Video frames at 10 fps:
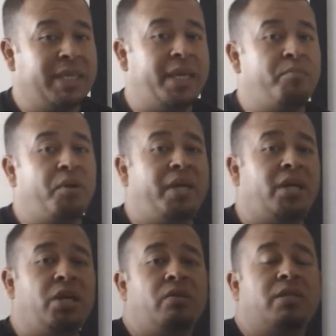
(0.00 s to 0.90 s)
it's getting
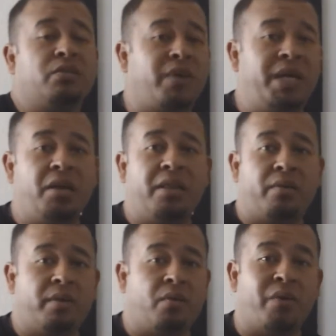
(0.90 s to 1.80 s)
pretty close because right
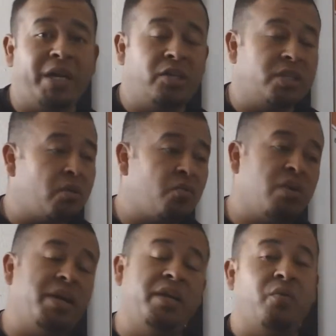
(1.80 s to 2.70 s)
now the Rangers are
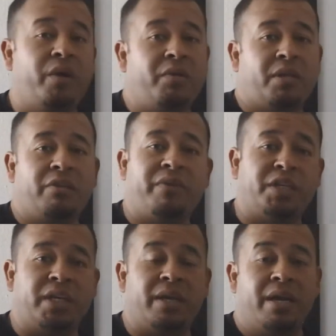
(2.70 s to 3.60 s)
running away with the
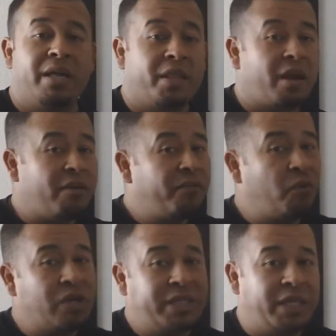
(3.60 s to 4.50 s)
division. They're at
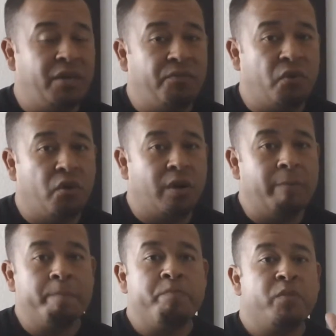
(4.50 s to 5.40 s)

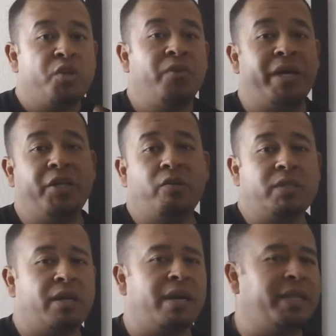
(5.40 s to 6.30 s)
14-4. You
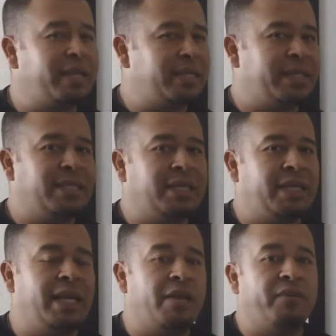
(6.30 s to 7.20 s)
Angels are, I think,
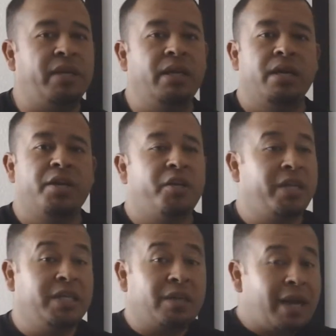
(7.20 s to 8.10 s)
6-11. You guys